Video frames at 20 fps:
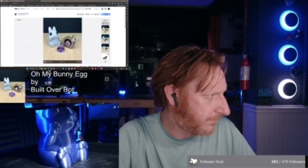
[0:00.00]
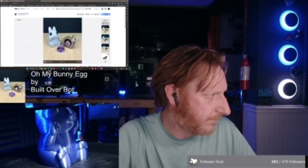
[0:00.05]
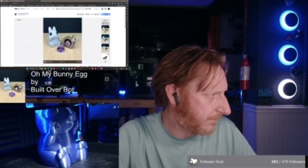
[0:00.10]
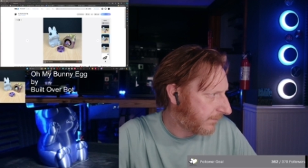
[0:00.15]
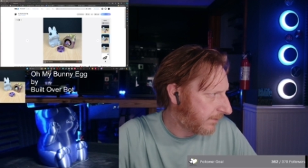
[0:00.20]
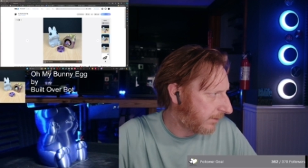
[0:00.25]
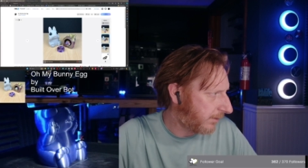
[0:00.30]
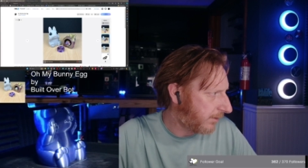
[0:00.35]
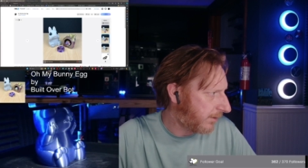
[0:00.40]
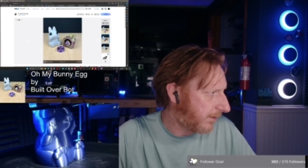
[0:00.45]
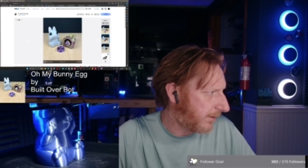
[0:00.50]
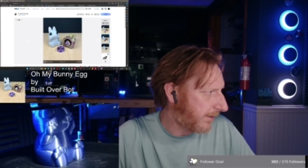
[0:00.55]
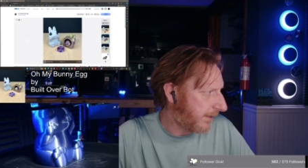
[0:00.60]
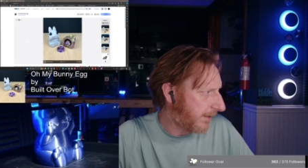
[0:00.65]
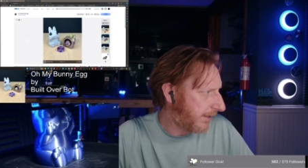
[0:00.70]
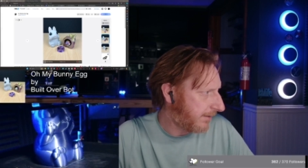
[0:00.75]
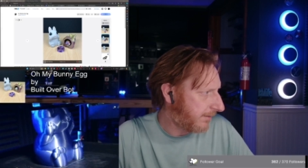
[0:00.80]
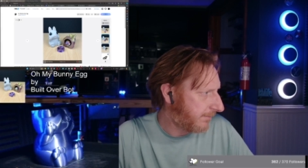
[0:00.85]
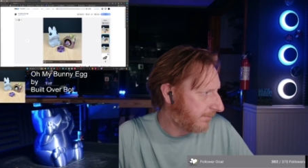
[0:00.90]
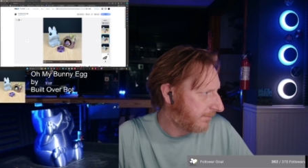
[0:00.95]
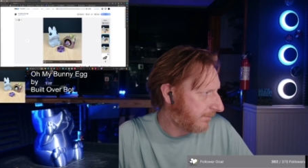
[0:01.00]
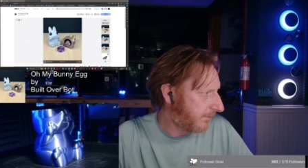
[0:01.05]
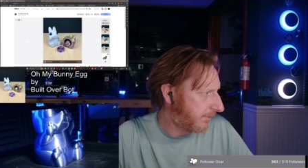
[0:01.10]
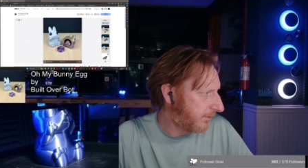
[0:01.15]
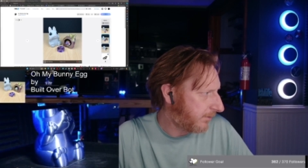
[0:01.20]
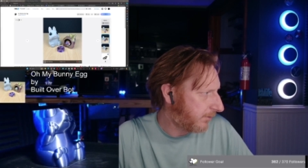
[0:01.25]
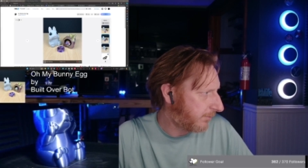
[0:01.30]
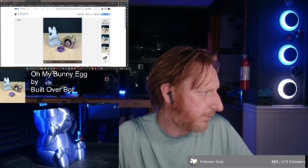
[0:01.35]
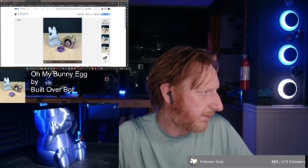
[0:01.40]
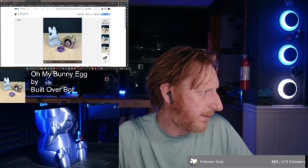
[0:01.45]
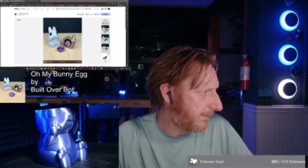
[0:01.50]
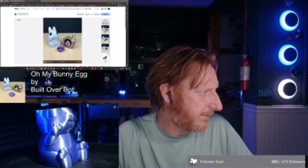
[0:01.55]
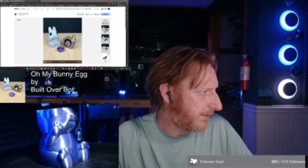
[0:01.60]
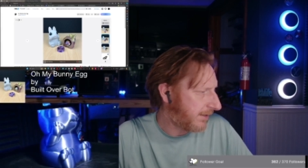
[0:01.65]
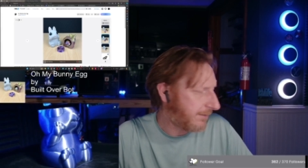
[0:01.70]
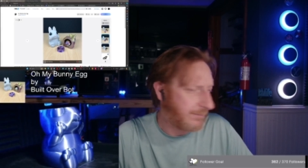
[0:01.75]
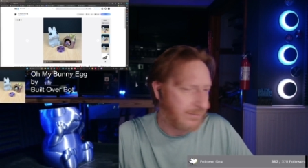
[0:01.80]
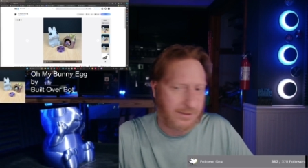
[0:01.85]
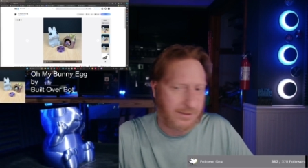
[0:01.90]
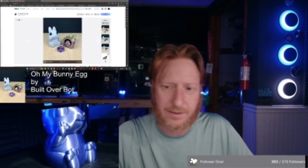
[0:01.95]
You're on now? You just popped
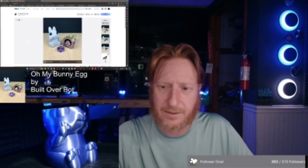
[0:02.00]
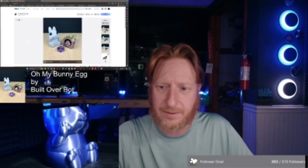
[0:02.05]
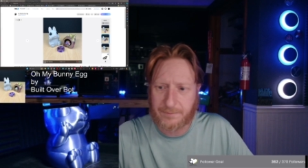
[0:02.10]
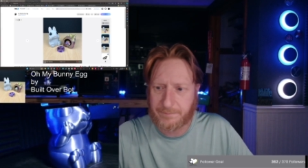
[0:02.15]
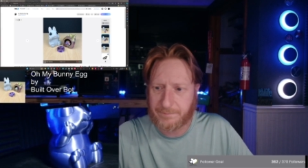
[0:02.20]
up. All right.